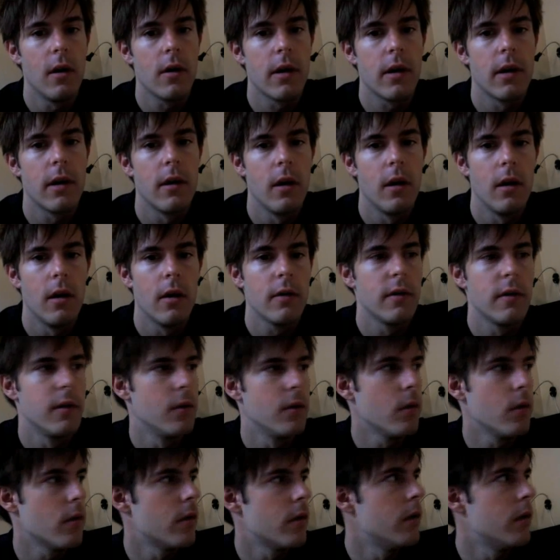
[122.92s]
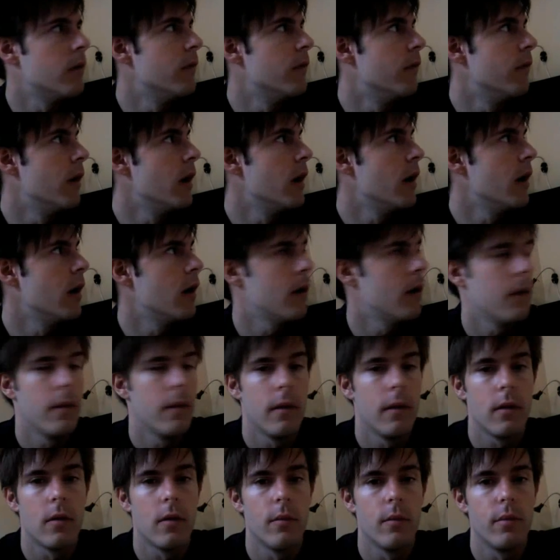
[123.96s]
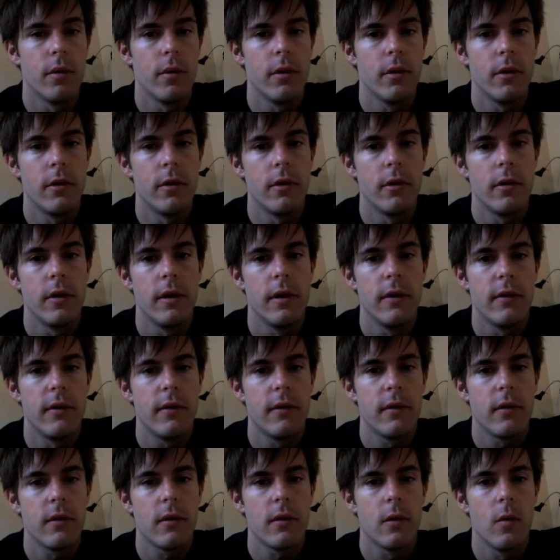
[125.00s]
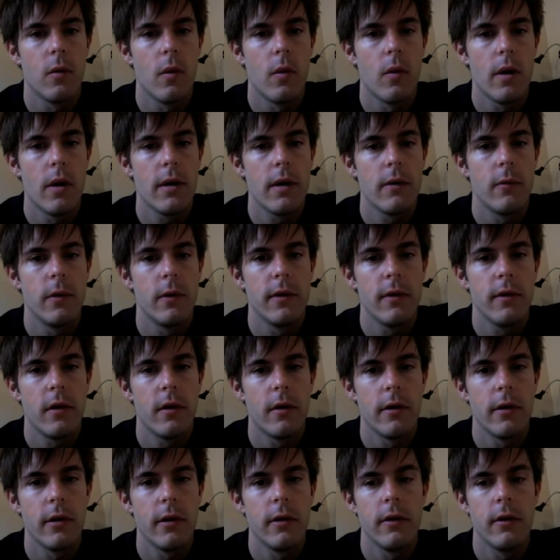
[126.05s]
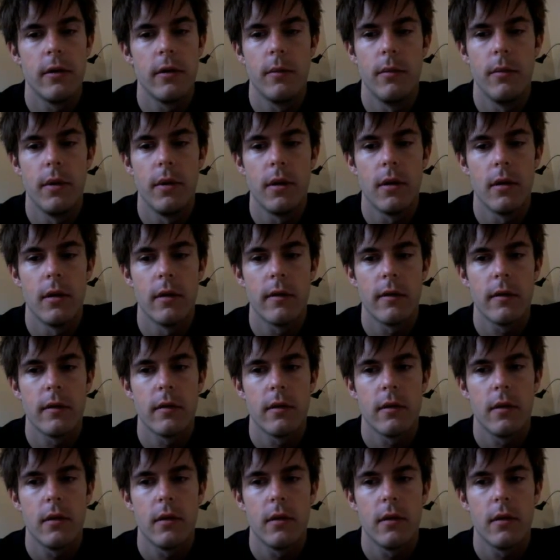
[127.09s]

and unlock the door via the computer is quite retarded, because